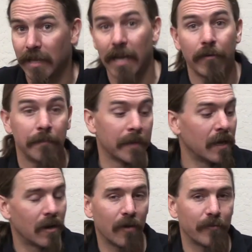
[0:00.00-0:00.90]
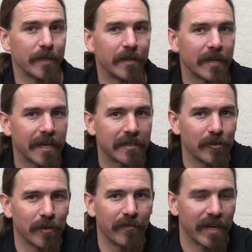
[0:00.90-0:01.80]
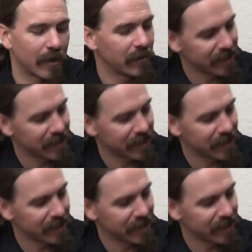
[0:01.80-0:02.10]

Anyway, hopefully you guys enjoyed the video.